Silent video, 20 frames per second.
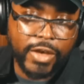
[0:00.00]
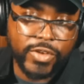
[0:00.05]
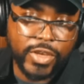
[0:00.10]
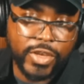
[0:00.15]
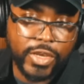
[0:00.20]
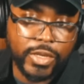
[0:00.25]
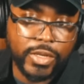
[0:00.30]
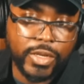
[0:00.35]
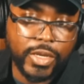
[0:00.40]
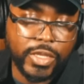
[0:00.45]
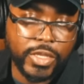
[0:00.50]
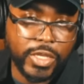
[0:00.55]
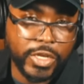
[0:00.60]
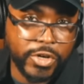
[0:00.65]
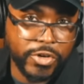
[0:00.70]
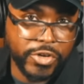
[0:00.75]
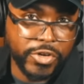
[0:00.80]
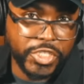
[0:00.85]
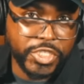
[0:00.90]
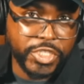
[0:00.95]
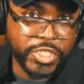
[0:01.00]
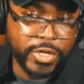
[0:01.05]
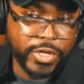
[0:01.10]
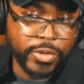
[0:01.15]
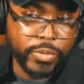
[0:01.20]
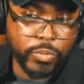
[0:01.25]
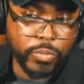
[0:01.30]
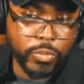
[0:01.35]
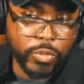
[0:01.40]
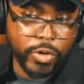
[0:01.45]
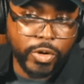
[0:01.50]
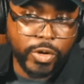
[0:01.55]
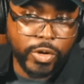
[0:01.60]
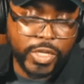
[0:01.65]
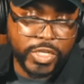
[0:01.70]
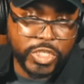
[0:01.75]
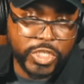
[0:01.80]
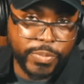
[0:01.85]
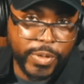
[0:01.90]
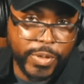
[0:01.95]
in the Christian
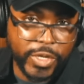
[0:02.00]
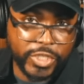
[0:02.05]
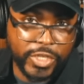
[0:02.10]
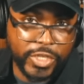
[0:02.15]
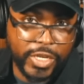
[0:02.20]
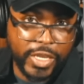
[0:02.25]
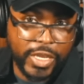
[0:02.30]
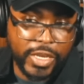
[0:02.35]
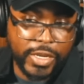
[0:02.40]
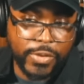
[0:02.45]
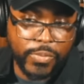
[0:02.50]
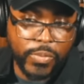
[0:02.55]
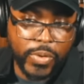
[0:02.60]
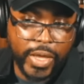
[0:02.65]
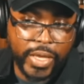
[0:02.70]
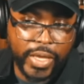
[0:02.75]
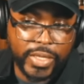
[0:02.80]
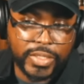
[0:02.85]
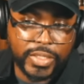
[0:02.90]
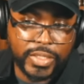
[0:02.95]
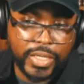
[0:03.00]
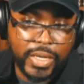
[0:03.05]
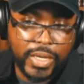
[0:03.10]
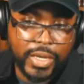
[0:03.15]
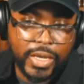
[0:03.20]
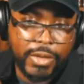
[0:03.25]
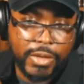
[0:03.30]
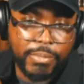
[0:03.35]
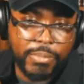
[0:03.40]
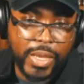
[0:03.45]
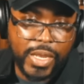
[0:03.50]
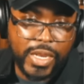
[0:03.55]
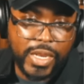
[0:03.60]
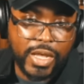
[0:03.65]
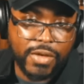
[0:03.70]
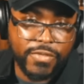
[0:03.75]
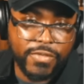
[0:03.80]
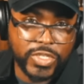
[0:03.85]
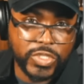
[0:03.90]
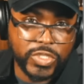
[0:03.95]
world, especially in the West, many
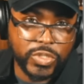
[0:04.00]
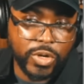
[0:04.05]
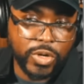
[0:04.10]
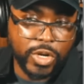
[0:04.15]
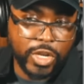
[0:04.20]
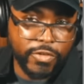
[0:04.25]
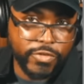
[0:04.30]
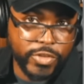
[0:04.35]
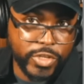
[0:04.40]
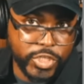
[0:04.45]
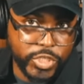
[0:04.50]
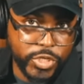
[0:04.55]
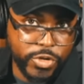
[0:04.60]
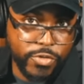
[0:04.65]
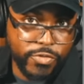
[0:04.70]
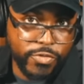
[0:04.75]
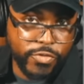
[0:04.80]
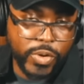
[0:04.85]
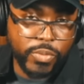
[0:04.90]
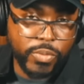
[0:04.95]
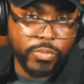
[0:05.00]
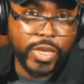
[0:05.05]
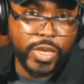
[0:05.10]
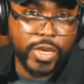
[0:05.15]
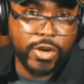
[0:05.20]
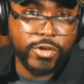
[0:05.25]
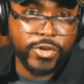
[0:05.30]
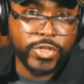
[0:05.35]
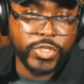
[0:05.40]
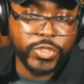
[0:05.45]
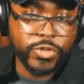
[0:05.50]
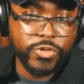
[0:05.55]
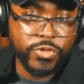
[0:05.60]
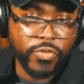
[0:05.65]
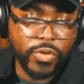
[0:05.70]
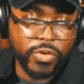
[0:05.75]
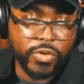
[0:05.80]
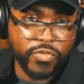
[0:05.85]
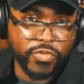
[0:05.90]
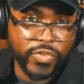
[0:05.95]
of us don't love the truth. When we hear the
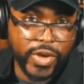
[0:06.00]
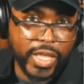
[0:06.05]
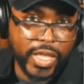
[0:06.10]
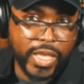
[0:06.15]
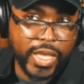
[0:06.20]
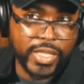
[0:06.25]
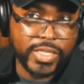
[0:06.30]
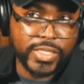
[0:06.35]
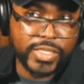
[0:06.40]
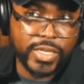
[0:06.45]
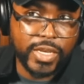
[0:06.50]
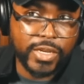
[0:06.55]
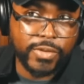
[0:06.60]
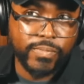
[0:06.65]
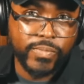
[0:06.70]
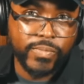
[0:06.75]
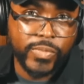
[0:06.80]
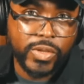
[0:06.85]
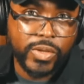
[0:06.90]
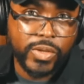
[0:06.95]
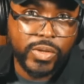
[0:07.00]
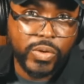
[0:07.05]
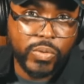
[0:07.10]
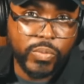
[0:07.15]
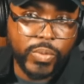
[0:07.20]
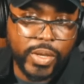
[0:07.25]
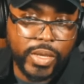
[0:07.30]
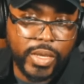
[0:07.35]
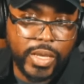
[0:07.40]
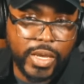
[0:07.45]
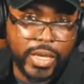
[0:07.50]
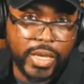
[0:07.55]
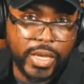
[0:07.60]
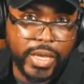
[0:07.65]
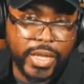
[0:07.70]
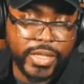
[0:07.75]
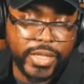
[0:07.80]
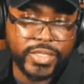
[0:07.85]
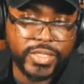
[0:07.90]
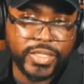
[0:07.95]
truth, we fight against it. We kick
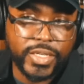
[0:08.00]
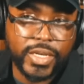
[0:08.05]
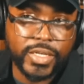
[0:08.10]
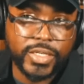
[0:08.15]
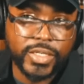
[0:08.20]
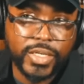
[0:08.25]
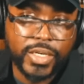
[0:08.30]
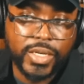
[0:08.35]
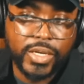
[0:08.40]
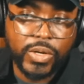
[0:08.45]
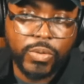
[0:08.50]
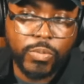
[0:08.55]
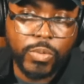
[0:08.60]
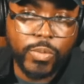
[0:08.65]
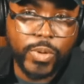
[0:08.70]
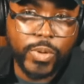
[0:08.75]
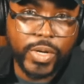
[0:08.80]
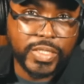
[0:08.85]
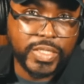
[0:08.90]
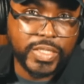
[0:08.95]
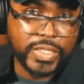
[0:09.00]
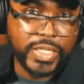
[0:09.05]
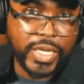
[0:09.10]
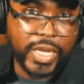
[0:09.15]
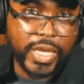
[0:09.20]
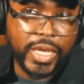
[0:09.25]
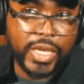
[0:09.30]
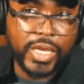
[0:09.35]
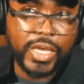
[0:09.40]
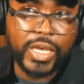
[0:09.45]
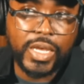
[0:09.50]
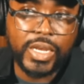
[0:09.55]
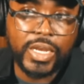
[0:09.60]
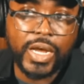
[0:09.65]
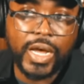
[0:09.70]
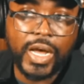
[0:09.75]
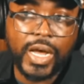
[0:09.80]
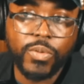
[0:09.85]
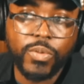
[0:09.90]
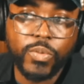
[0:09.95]
against it. We want to stay in
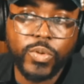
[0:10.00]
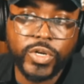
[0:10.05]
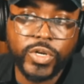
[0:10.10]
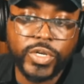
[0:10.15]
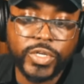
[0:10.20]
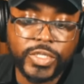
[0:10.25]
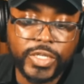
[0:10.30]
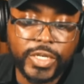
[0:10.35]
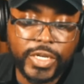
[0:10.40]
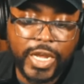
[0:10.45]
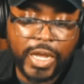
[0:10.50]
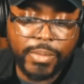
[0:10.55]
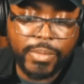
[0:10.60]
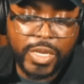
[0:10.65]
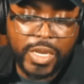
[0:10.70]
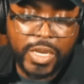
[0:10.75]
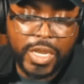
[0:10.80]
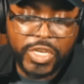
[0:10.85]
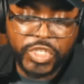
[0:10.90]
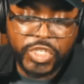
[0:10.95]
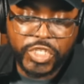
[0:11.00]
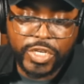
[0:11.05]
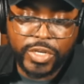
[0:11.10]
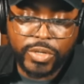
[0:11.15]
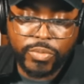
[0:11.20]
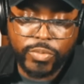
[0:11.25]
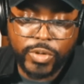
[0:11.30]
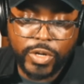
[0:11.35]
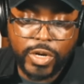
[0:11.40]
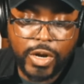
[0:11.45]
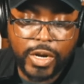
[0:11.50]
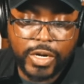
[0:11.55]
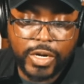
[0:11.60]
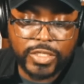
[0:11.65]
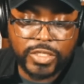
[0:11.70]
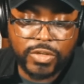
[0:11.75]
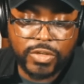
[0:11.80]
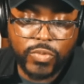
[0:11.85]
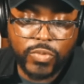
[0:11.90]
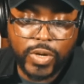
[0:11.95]
our denomination,
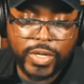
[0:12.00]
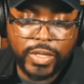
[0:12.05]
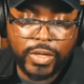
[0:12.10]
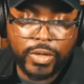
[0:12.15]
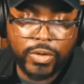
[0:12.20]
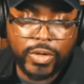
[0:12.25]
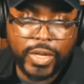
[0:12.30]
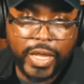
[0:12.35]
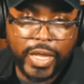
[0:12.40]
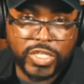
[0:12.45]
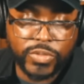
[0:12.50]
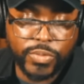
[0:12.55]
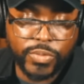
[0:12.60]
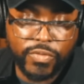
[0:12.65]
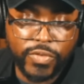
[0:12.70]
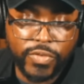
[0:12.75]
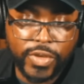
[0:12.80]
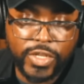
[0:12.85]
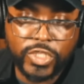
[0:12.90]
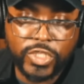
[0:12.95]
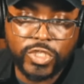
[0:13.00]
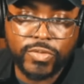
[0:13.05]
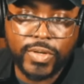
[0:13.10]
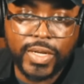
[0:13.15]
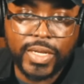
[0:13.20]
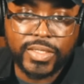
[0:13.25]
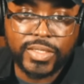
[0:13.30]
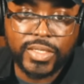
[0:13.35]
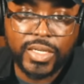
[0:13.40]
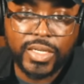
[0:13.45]
regardless of what the Lord has revealed to us.